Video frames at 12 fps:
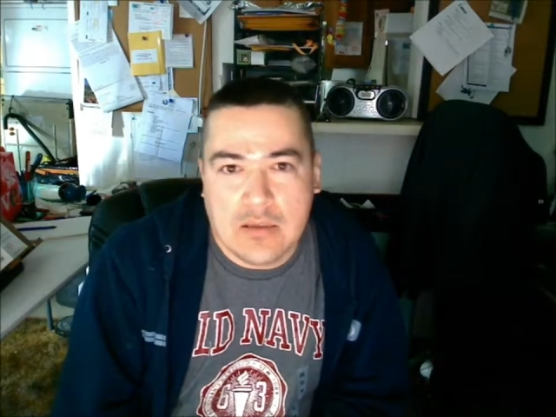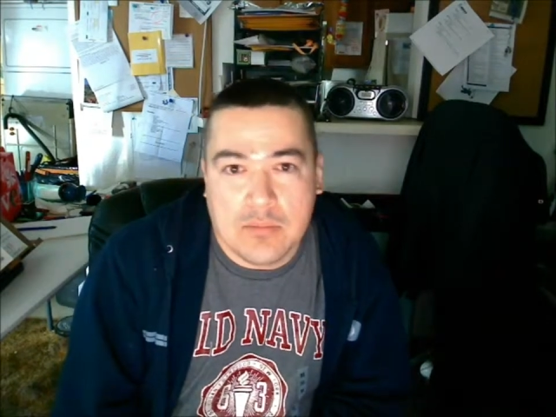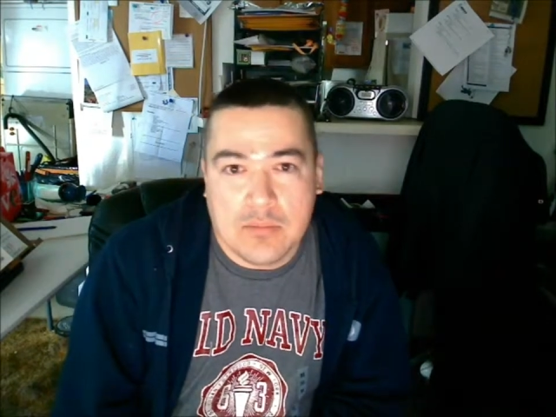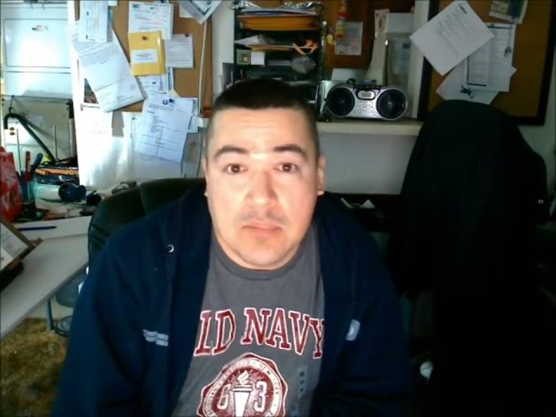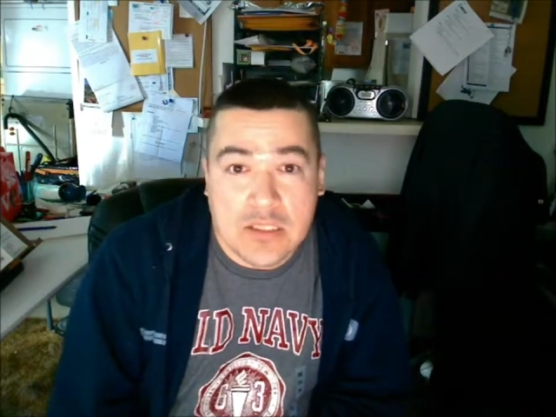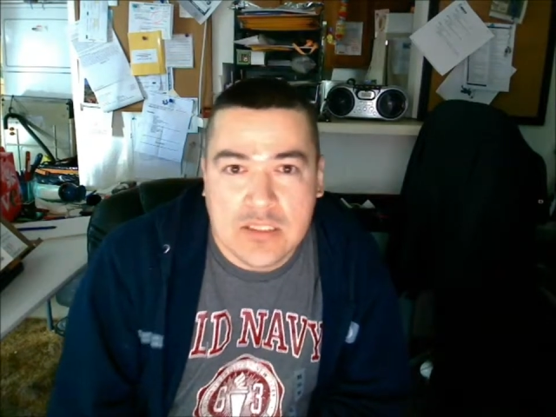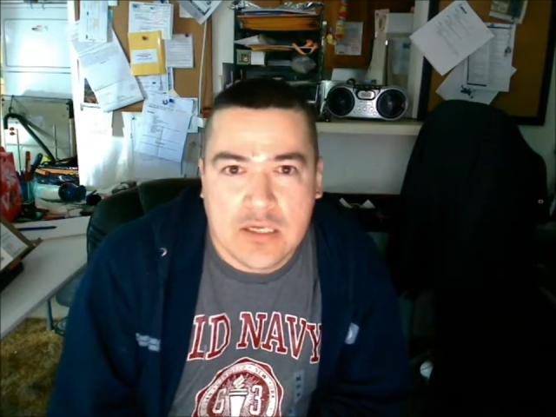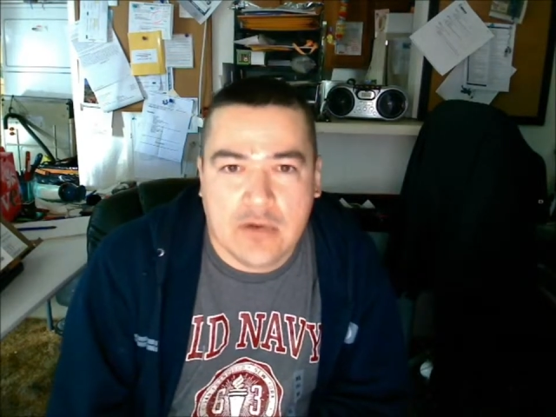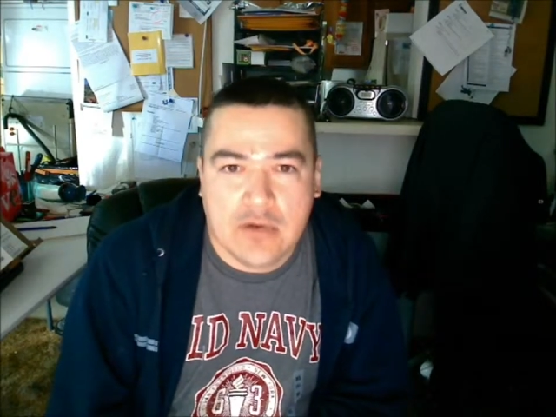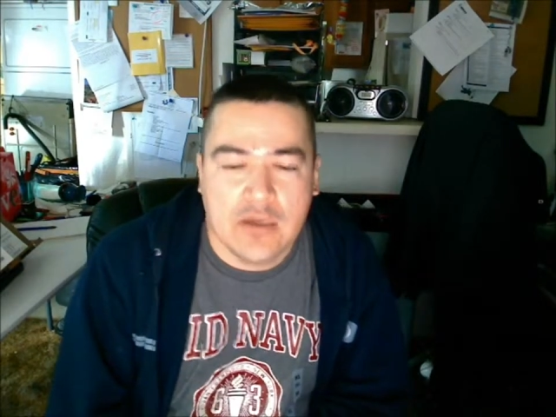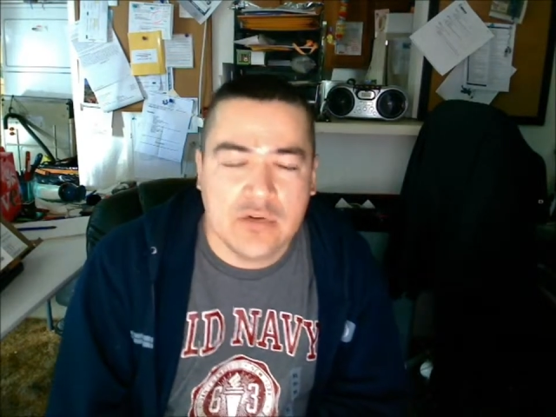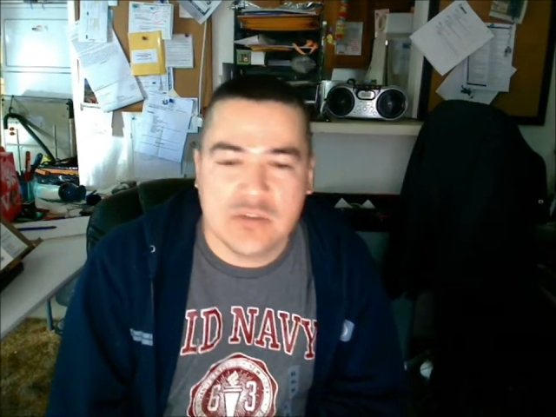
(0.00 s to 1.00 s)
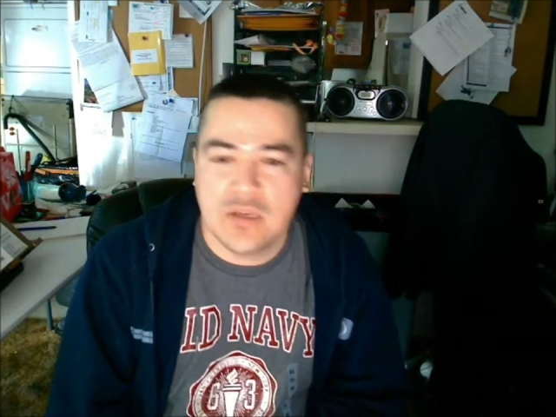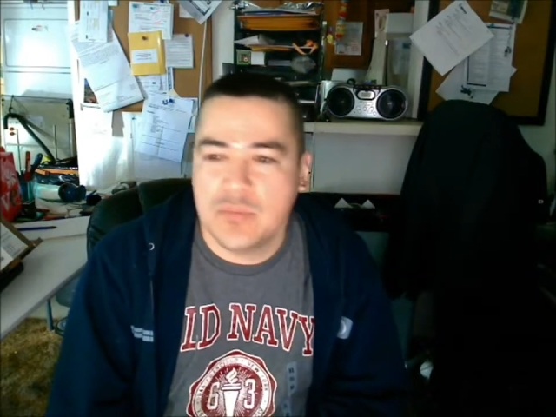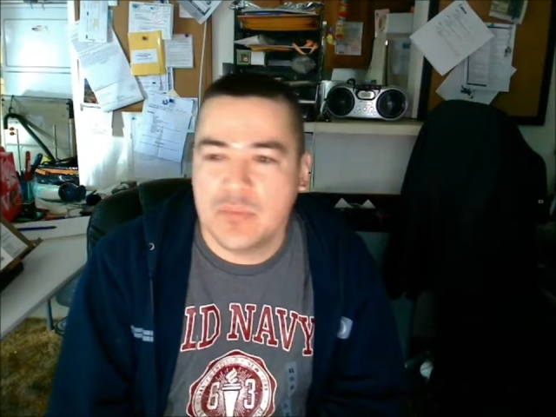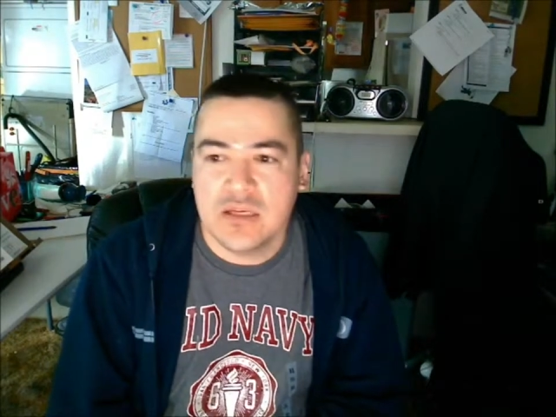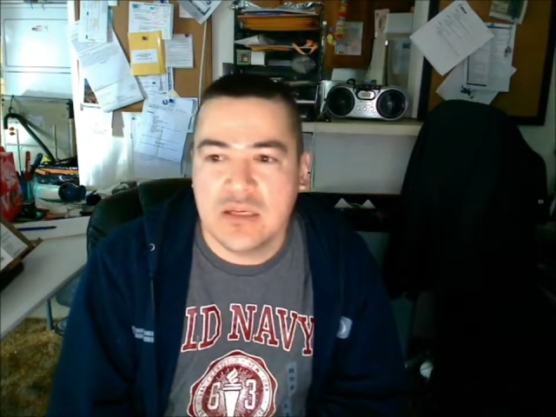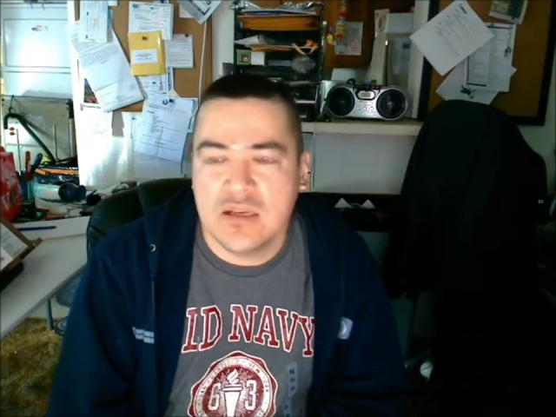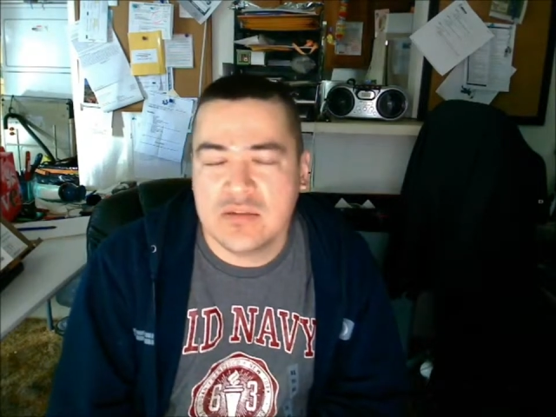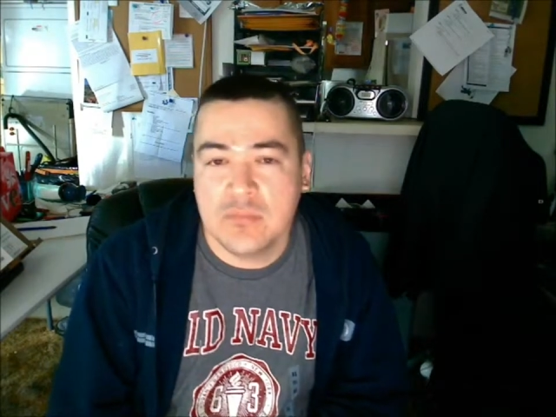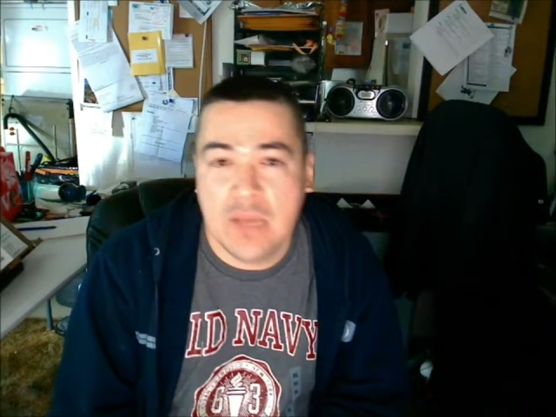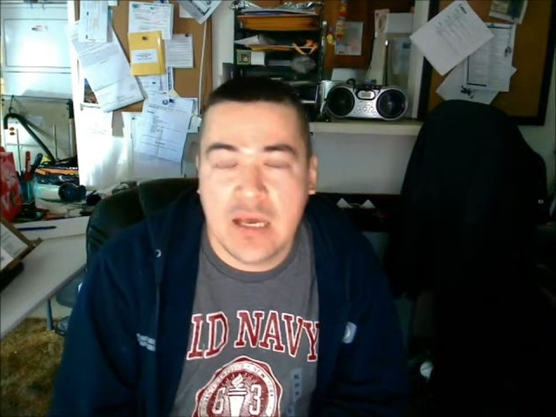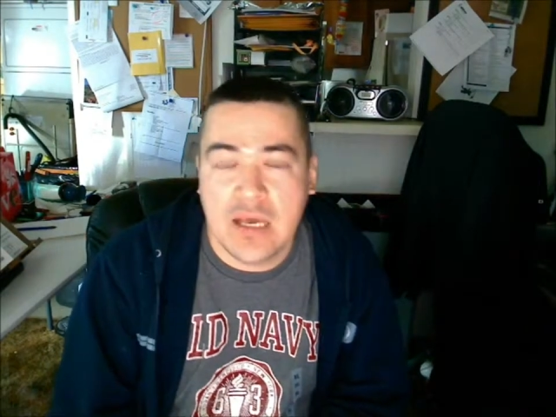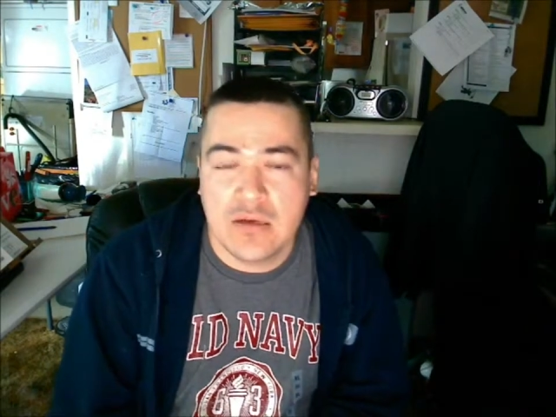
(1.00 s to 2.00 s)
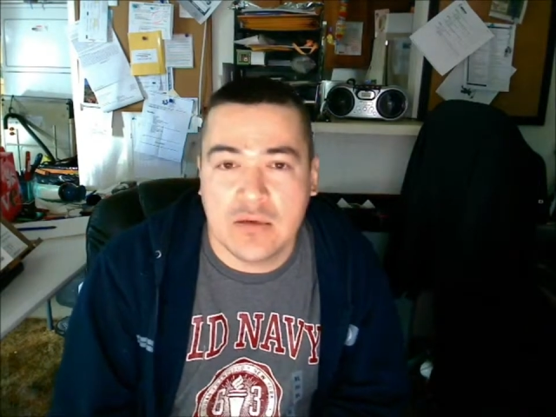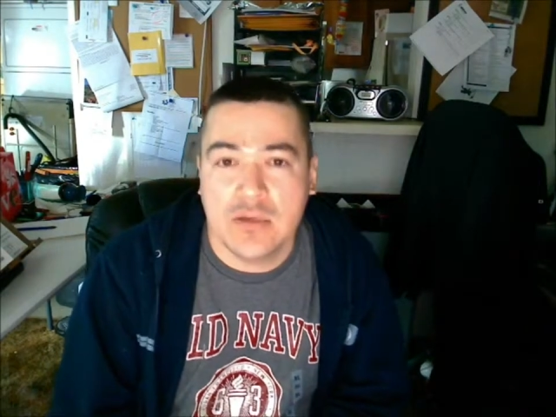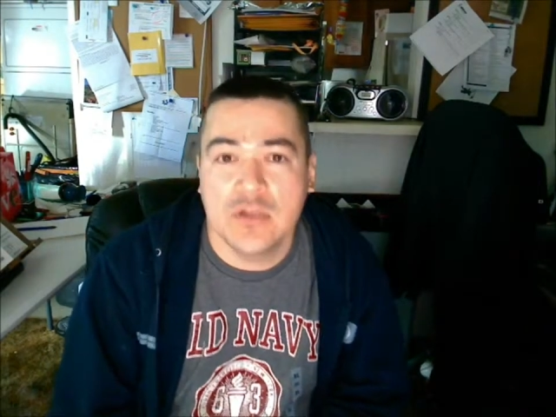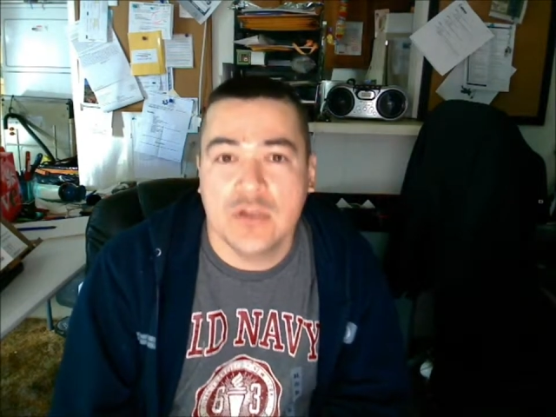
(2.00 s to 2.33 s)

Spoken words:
military or something, it doesn't matter.